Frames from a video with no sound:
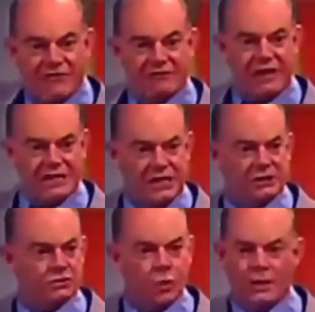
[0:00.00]
life have I
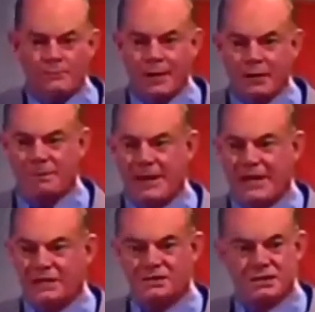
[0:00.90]
eaten one beaten
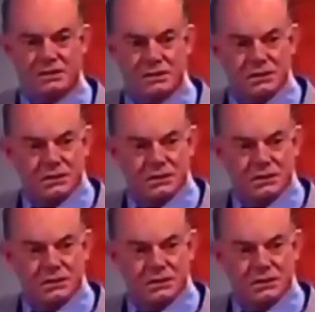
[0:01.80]
miss?